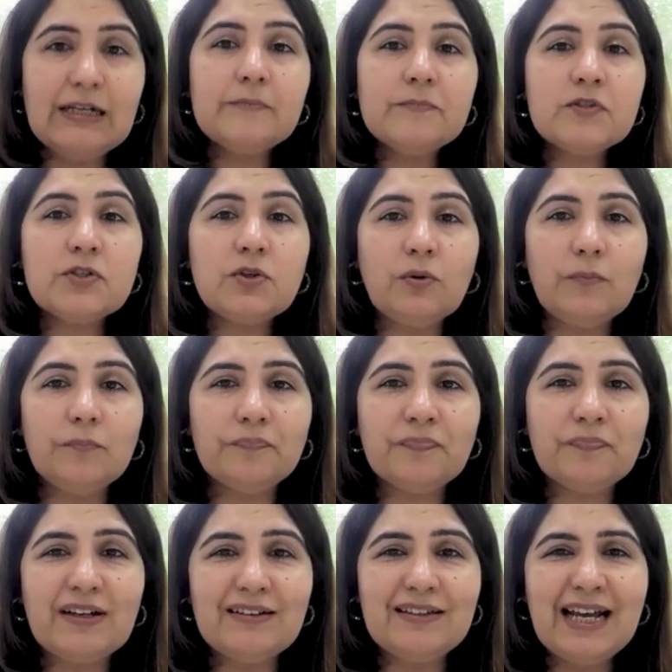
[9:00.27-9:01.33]
So
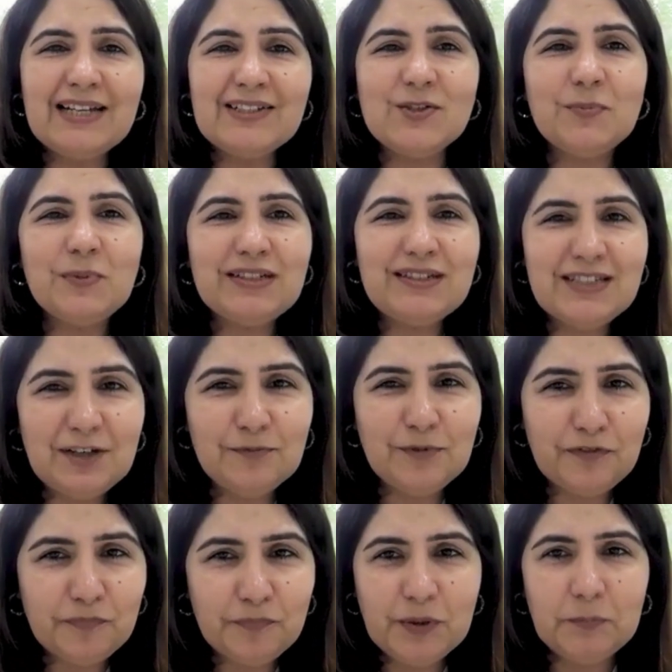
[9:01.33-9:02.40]
there has to be a team
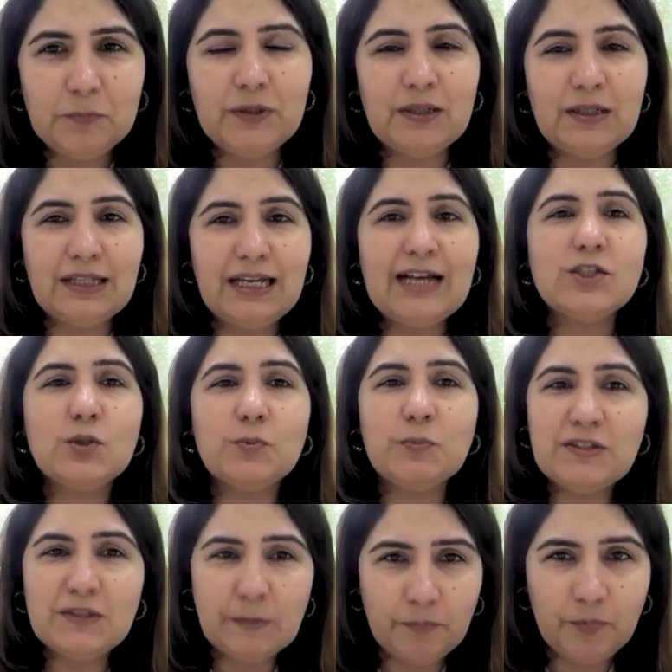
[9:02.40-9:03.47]
of people, there has to be
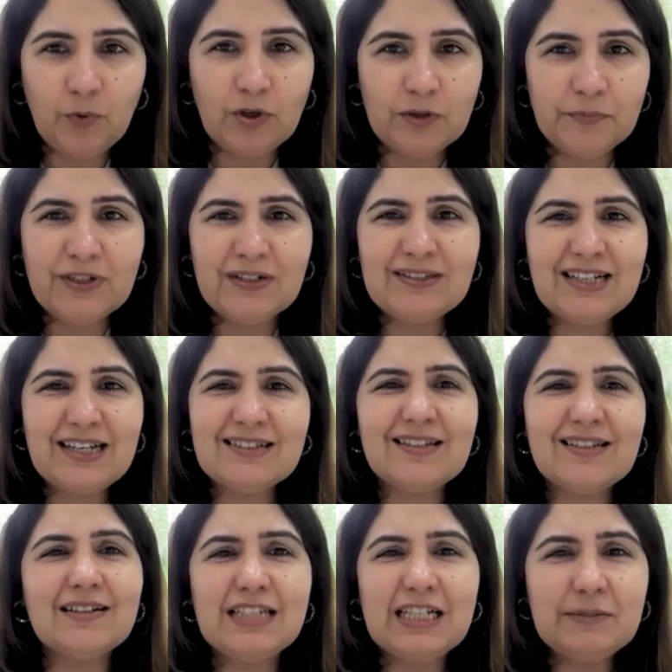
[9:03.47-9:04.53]
support because
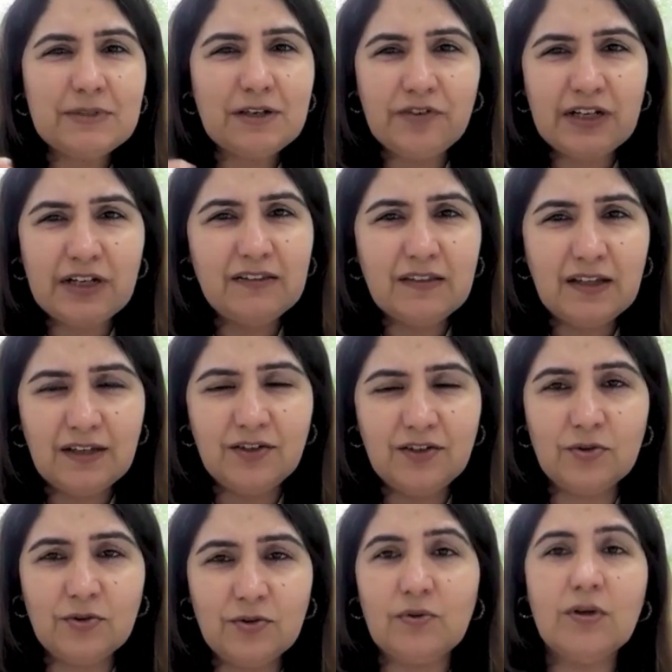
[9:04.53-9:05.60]
CSR teams are very
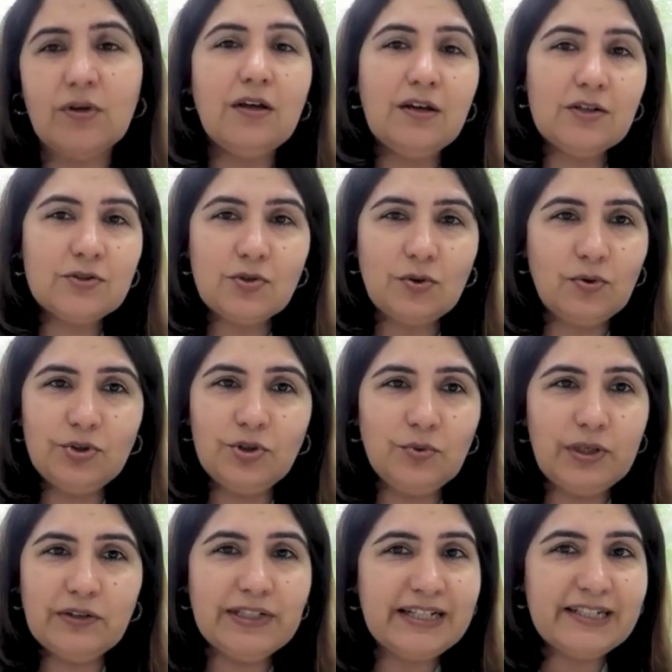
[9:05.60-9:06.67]
thin, So you
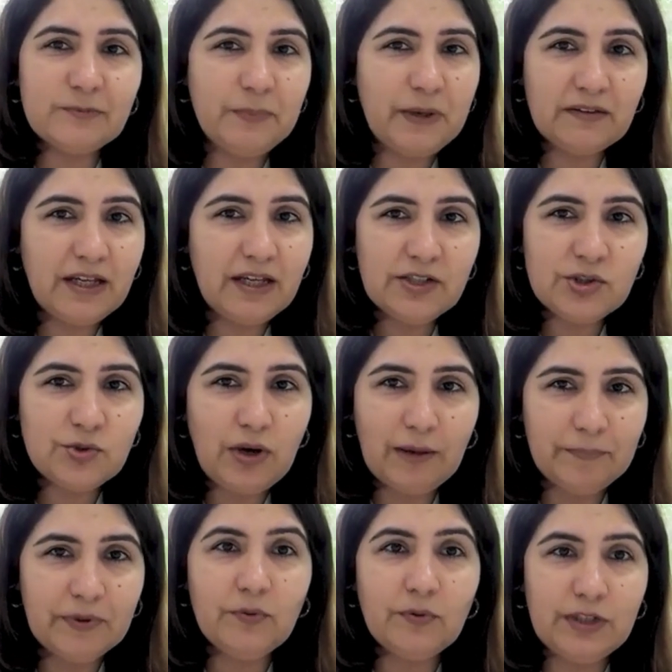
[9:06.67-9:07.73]
cannot expect things to
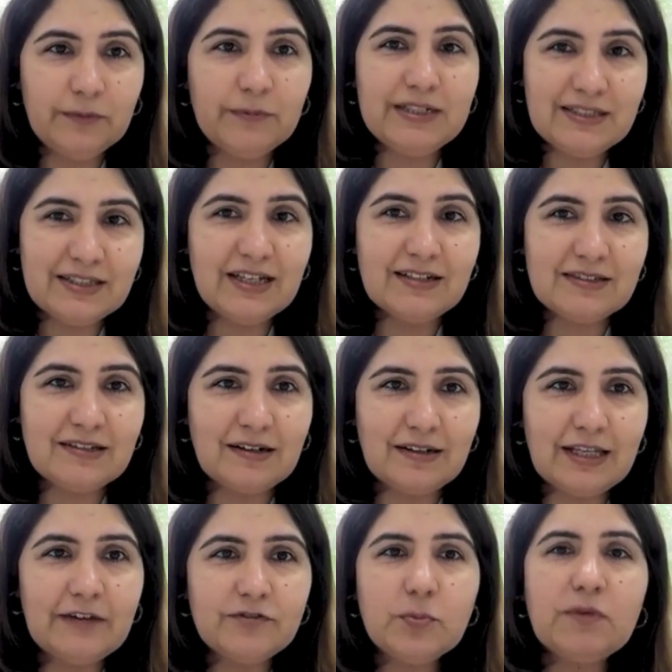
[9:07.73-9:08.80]
happen only by CSR.
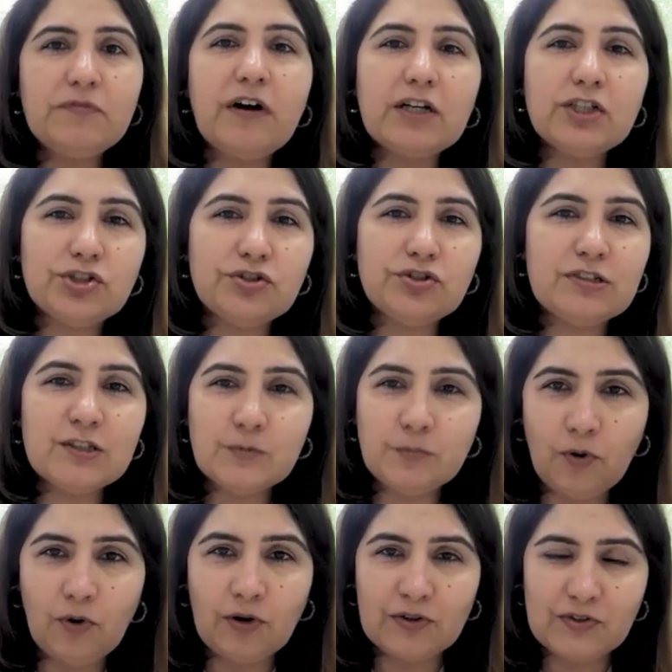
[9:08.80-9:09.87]
They have to be functional
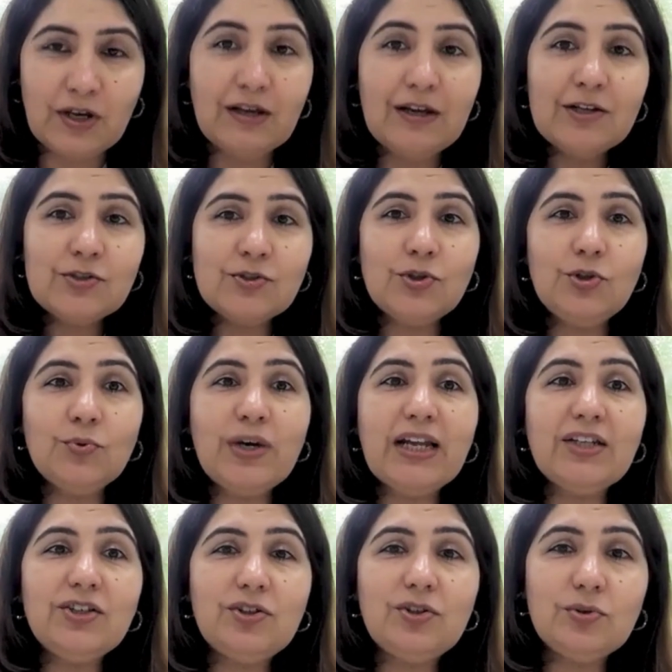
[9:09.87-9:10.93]
spokes. So you
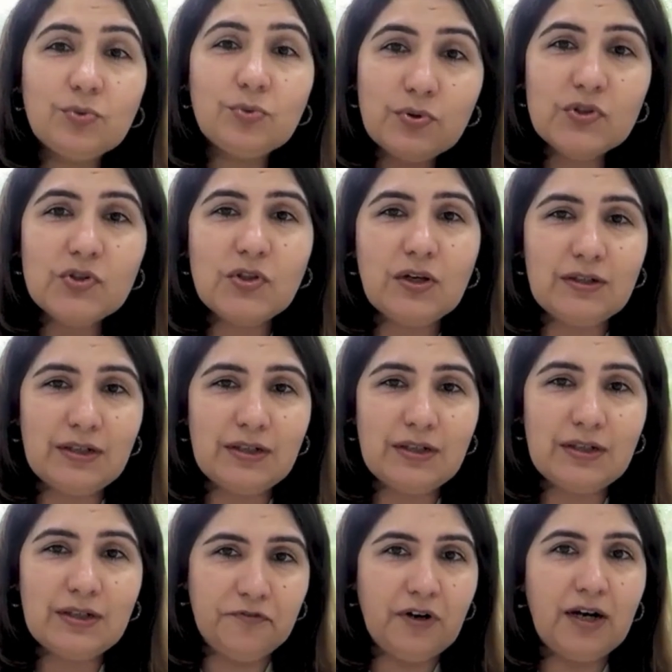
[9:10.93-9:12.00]
can use your
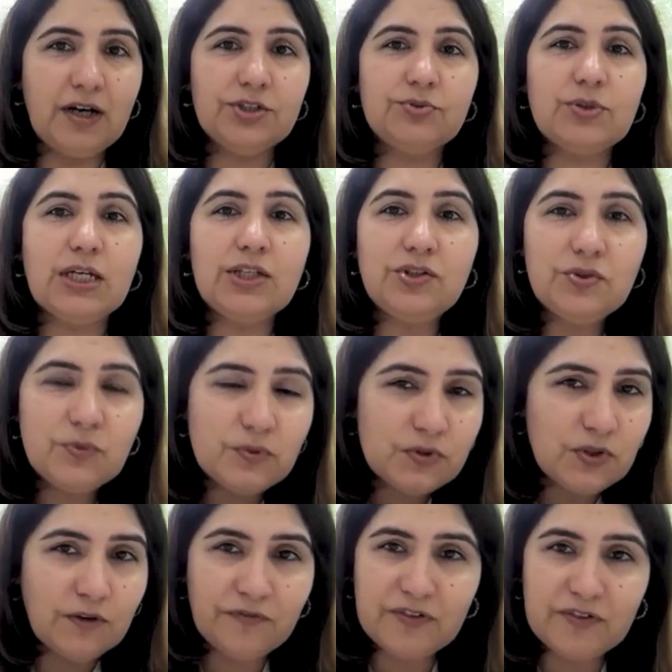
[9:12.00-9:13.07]
infra, you can
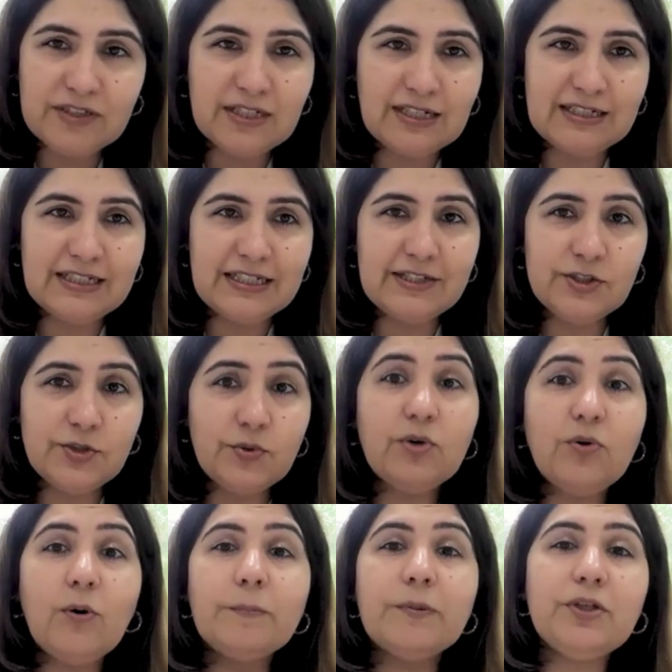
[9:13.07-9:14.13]
use your facilities, you
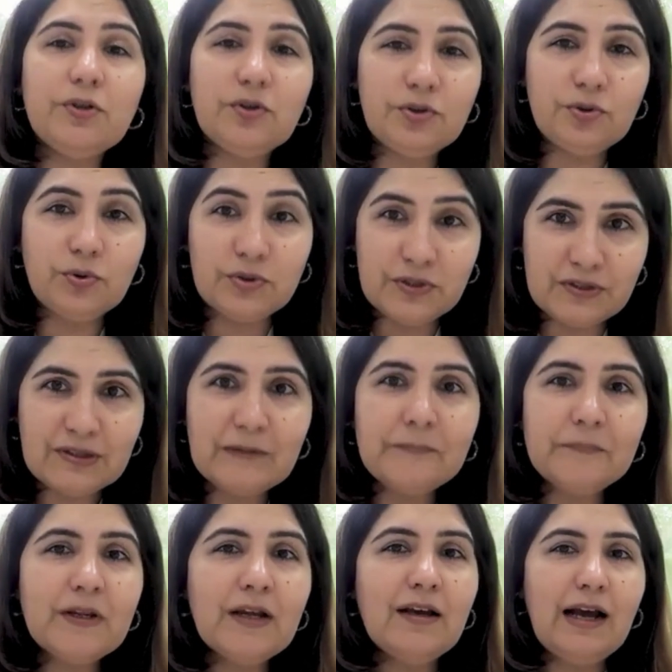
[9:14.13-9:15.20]
can open your doors,
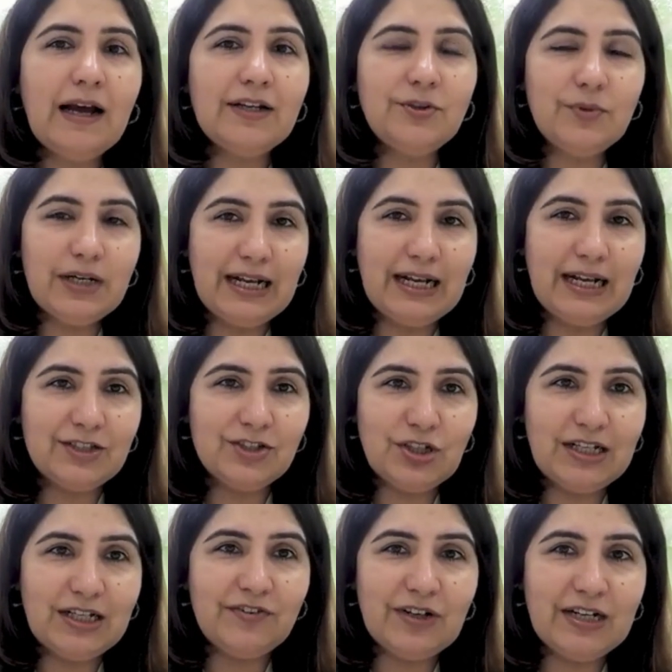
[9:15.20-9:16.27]
and you can
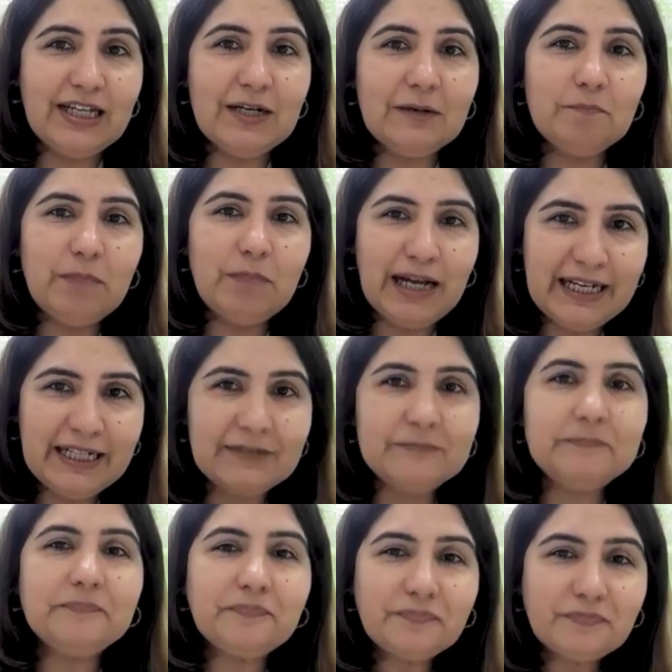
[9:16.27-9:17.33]
actually really
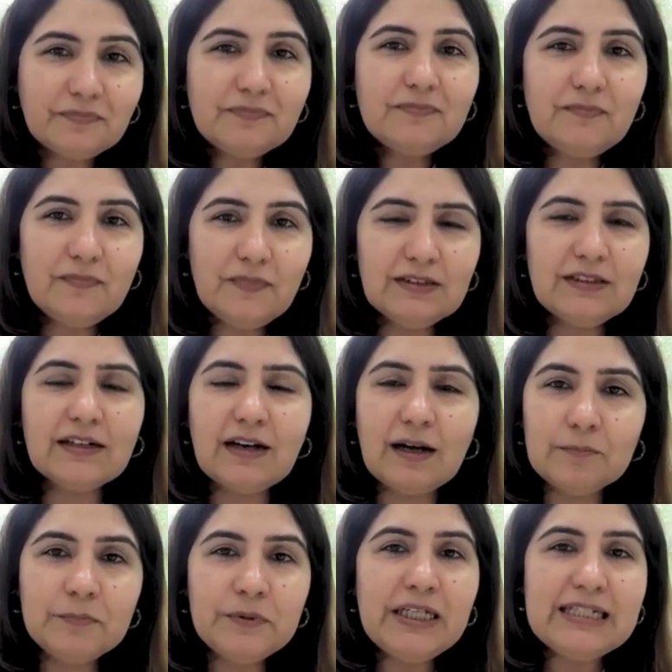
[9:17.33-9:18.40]
combine the
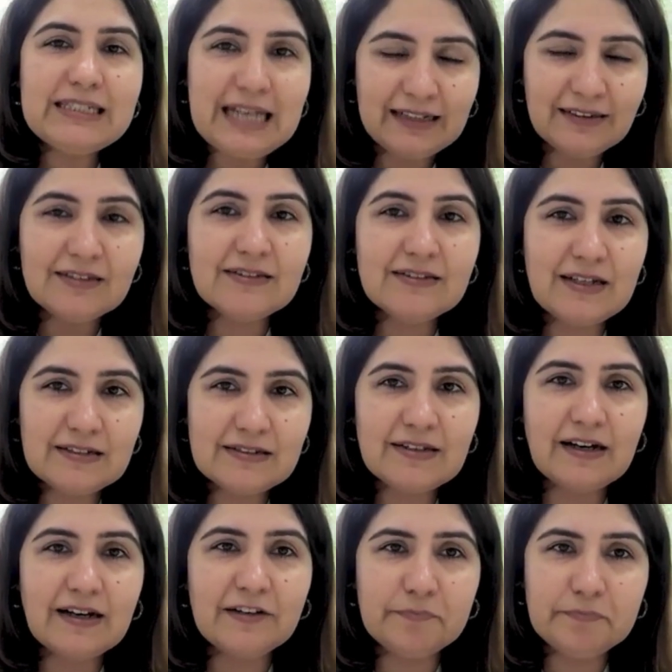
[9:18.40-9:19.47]
companies and the
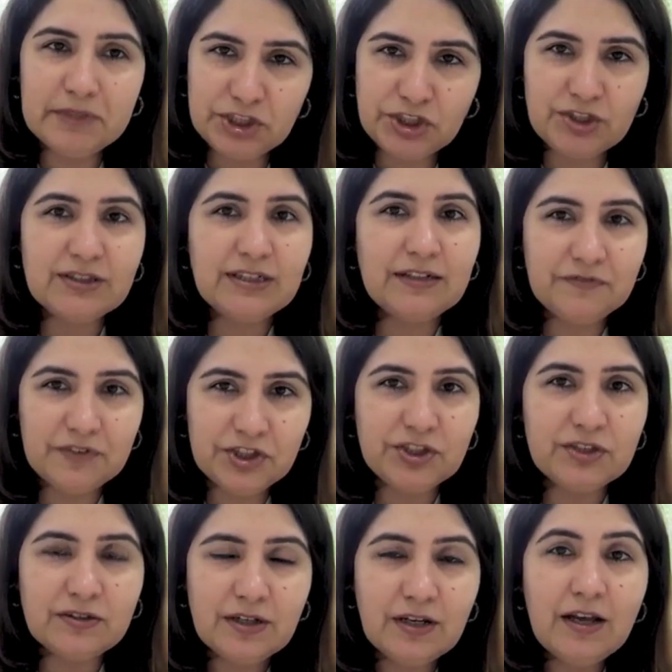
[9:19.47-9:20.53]
CSR mission and
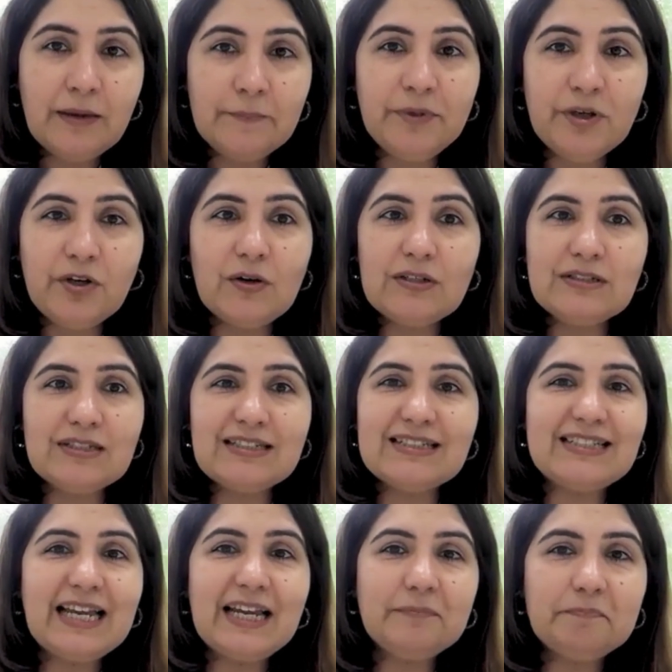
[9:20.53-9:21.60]
vision because the
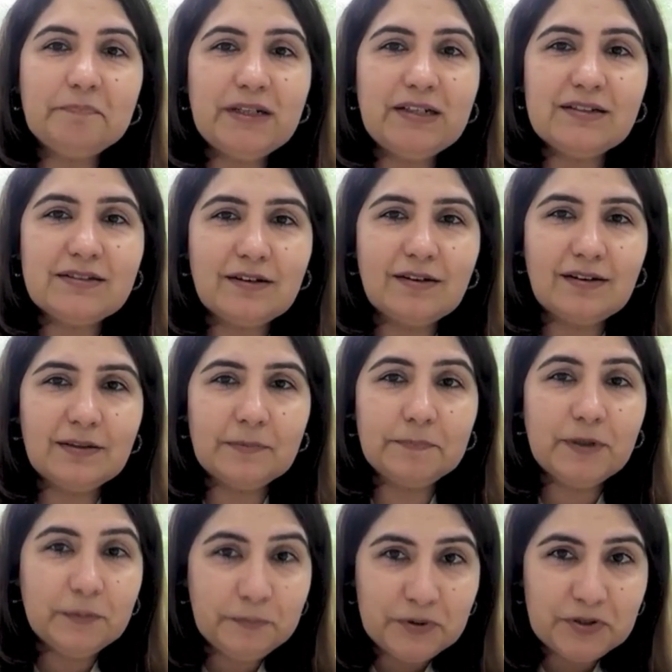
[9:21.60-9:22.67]
statement, the
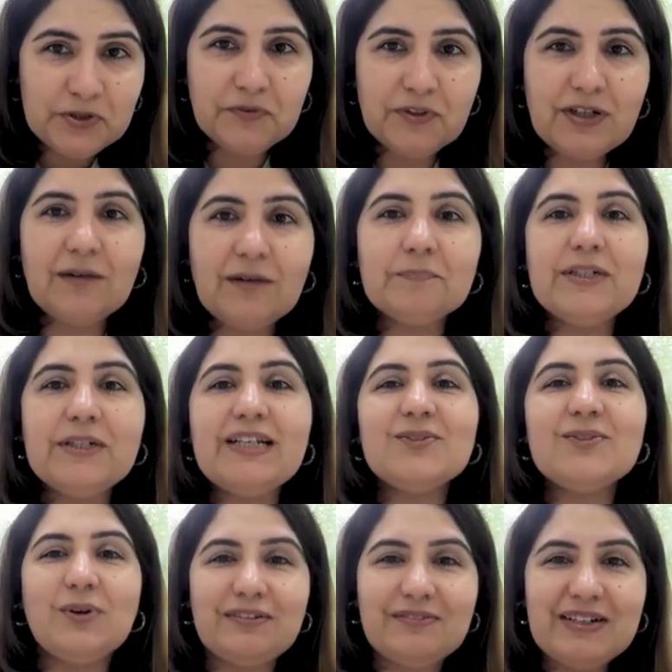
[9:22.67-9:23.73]
purpose of the company
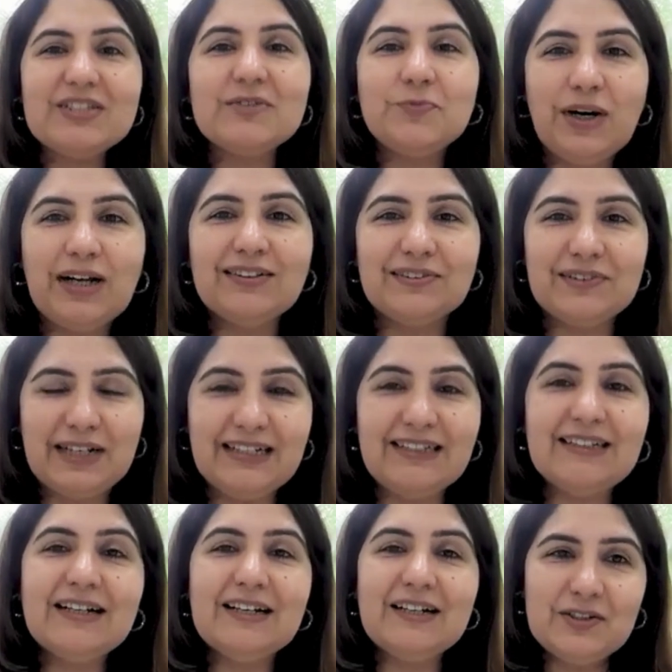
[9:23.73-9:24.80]
is always one, right?